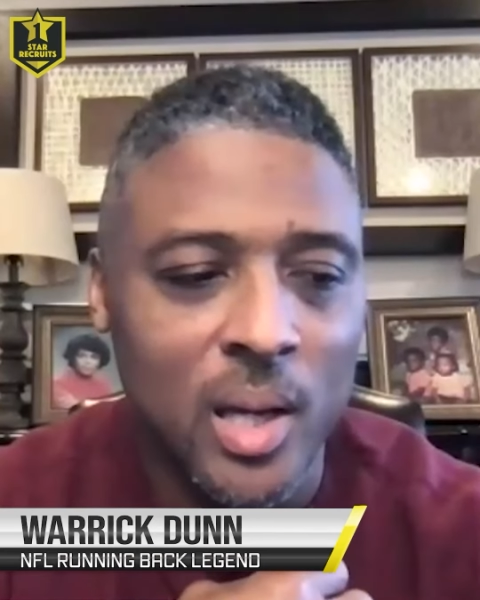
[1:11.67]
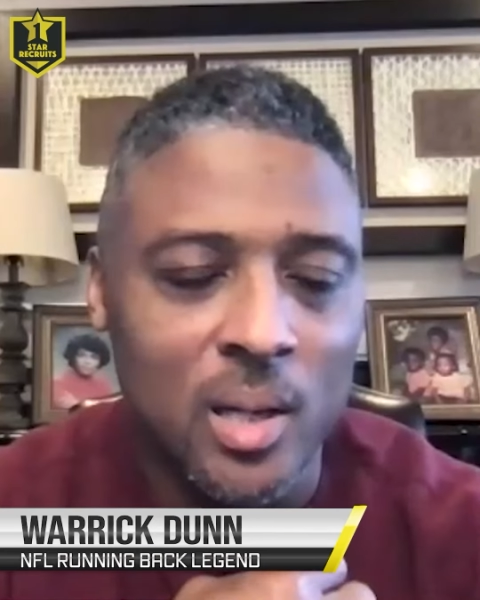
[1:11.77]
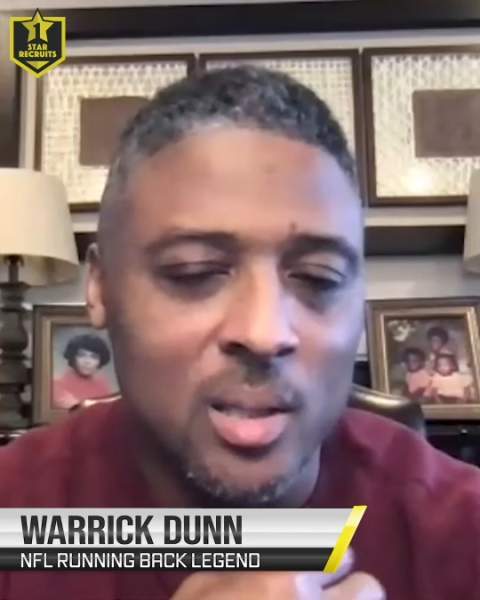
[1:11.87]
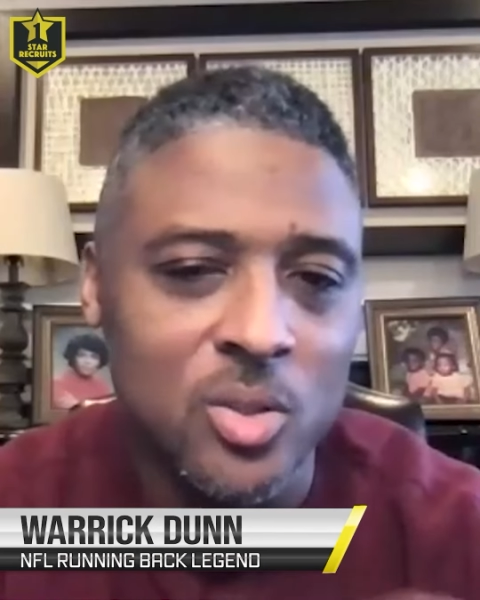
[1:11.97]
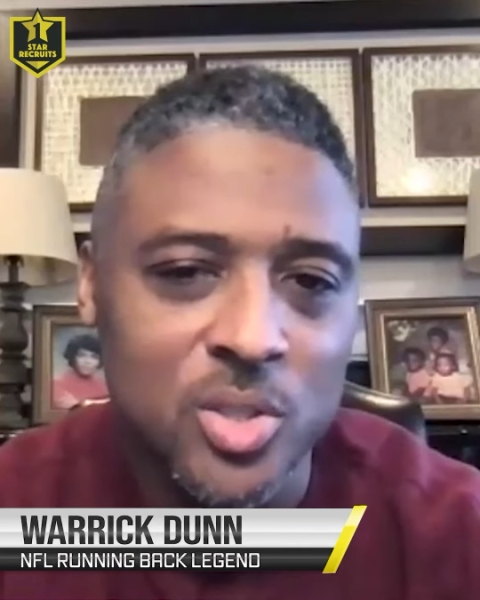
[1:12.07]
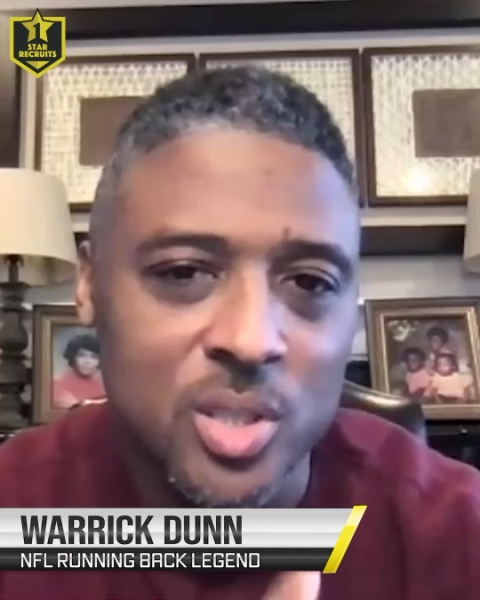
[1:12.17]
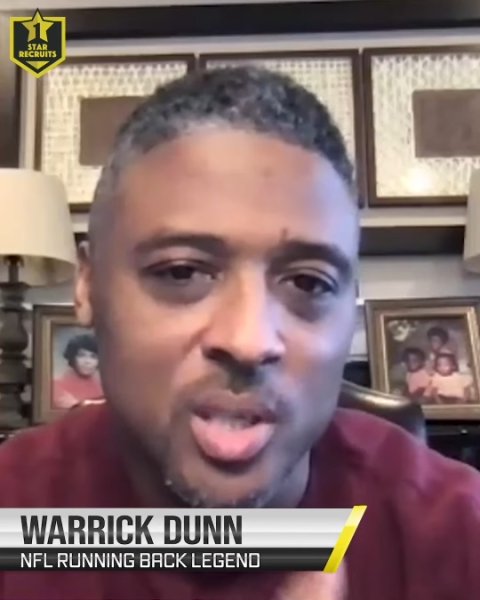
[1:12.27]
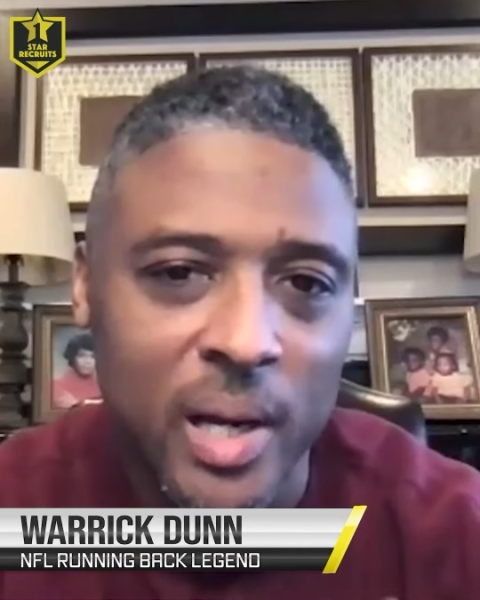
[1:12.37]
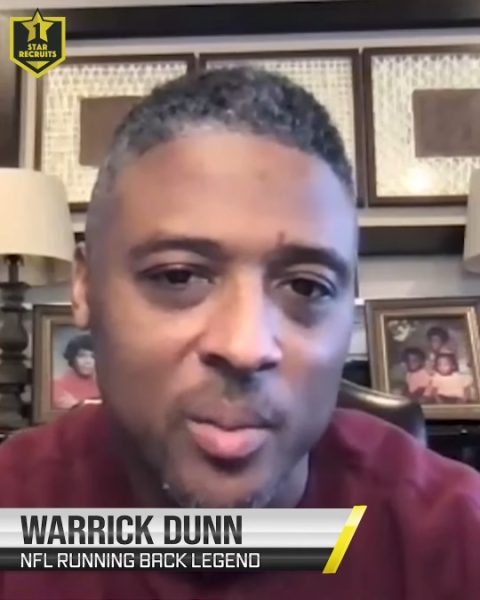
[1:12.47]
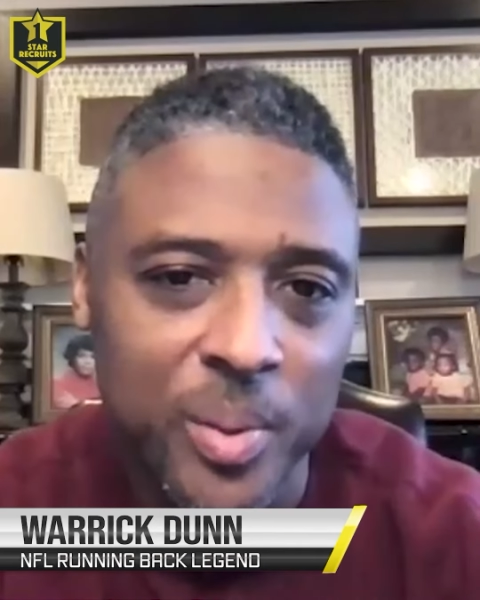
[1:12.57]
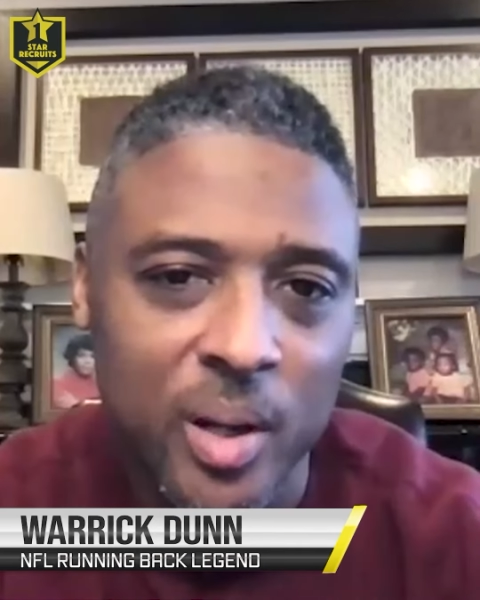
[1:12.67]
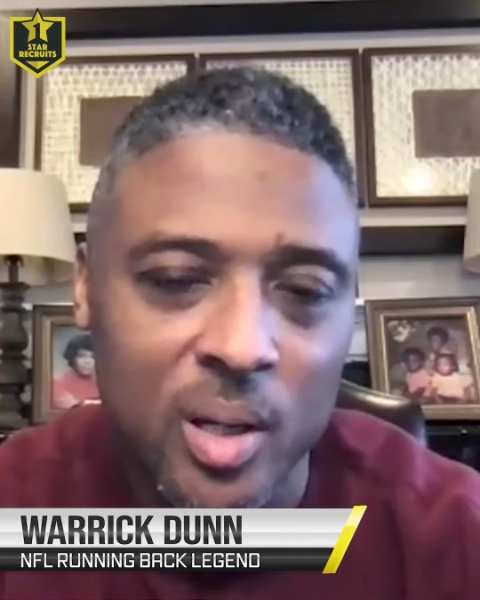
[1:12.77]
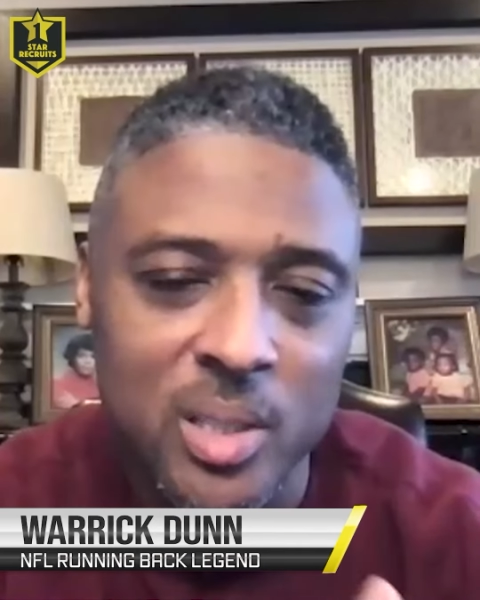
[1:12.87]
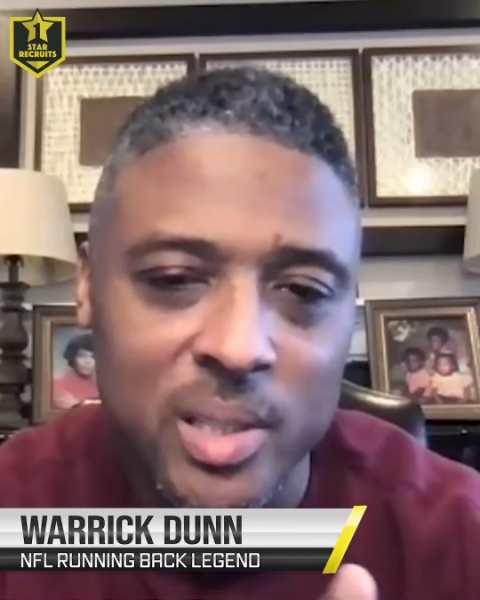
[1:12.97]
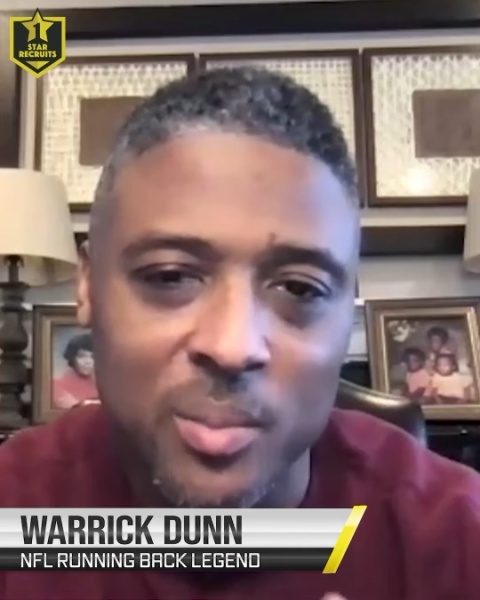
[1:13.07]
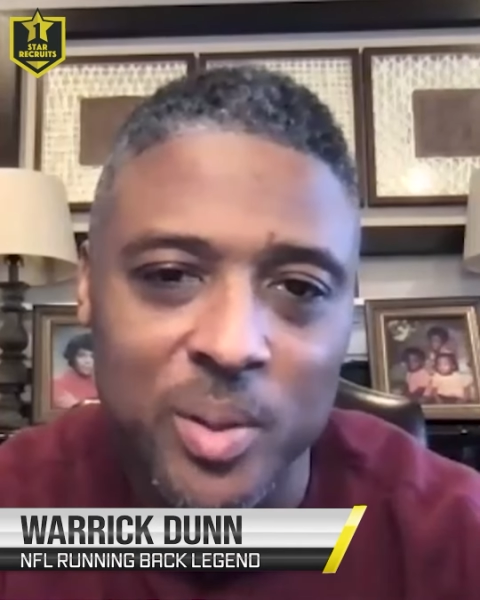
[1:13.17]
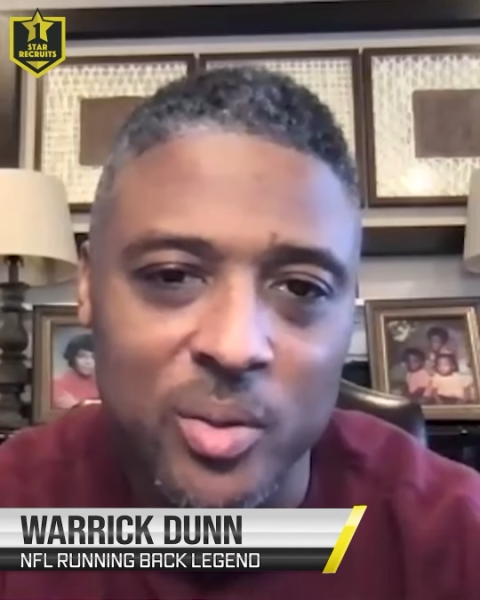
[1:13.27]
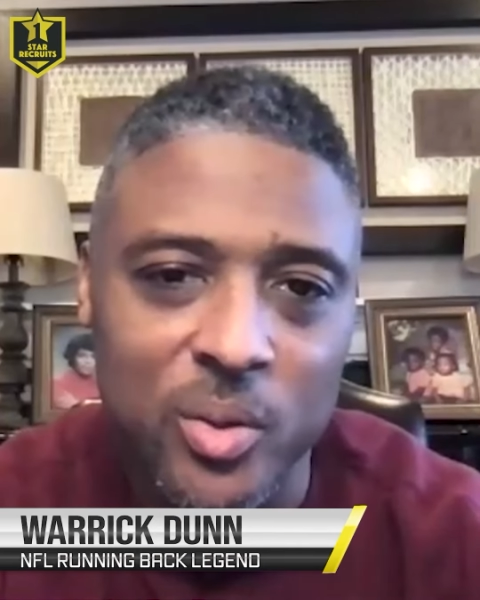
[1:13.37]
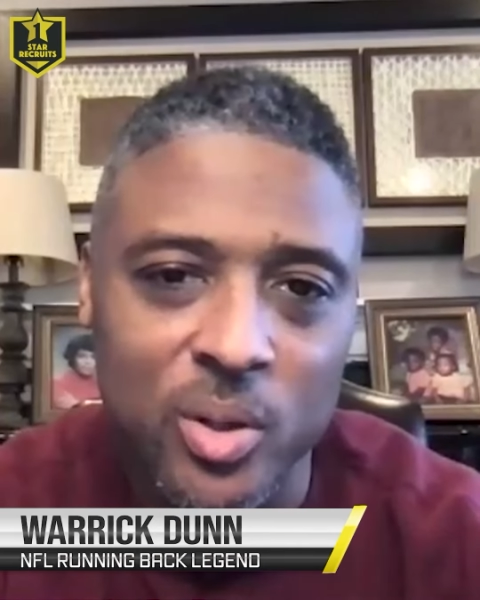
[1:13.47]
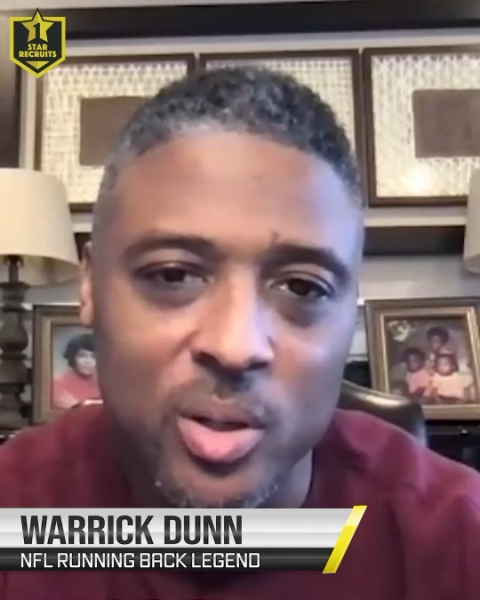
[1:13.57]
I understood how to parent because I've
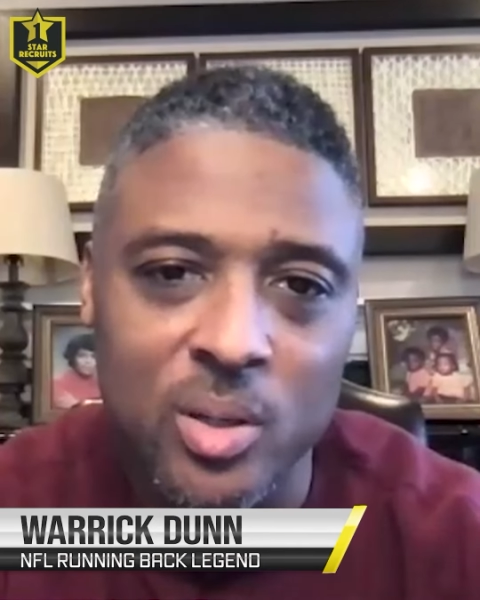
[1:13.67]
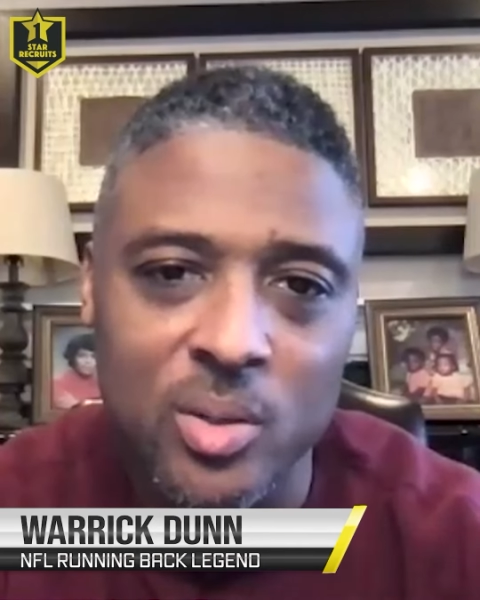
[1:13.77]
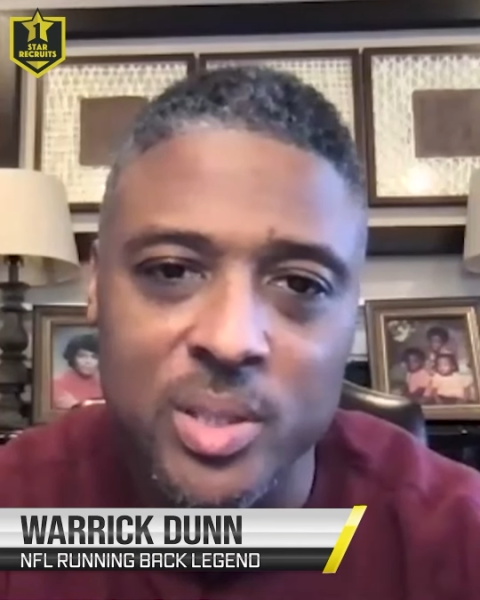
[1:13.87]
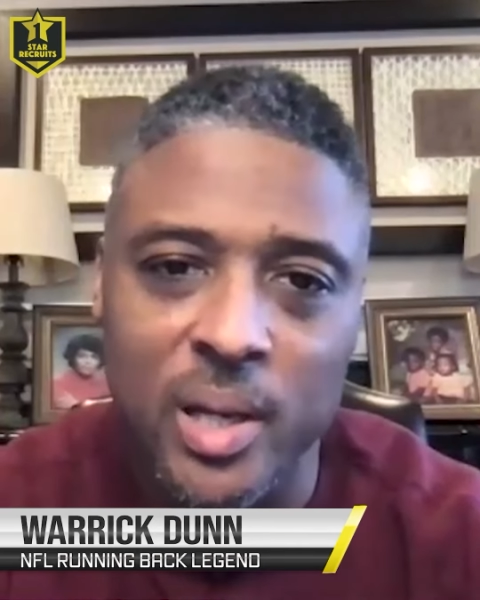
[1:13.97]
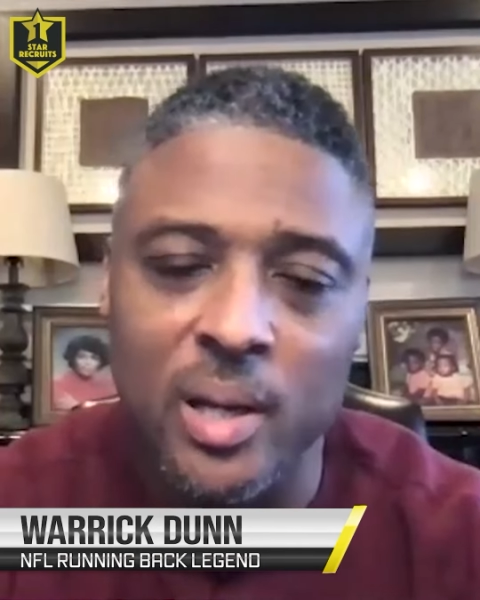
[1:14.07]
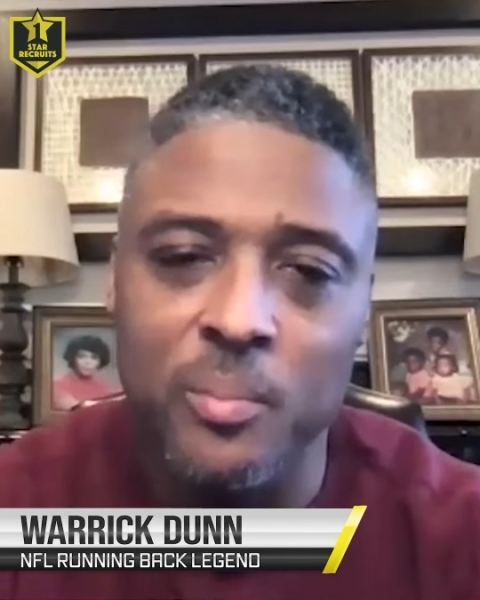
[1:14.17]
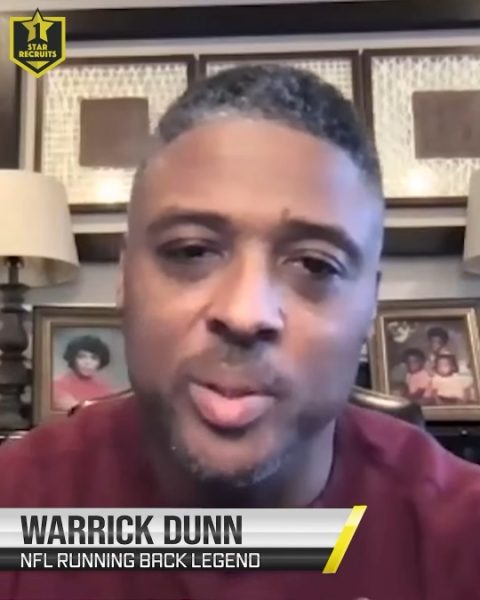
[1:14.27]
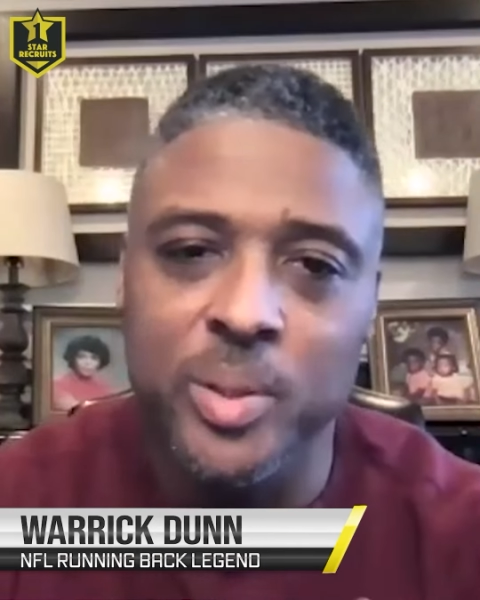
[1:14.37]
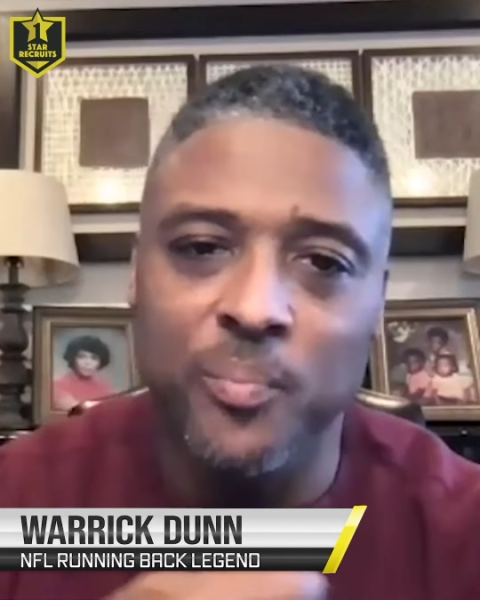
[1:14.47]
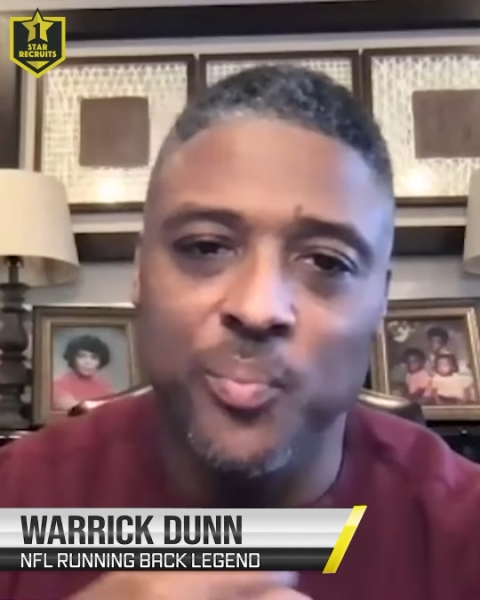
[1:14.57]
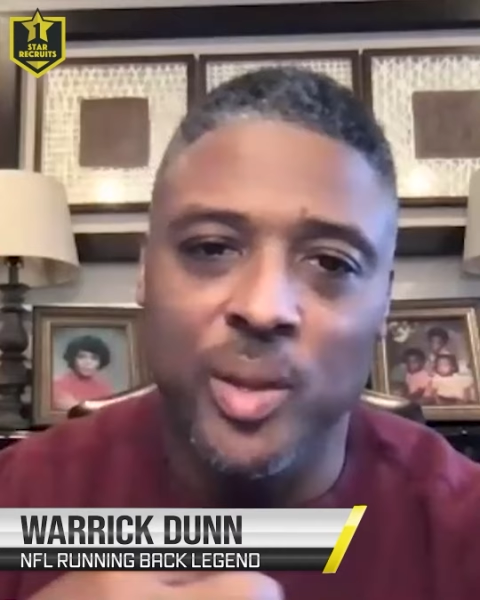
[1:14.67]
been doing it a long time, but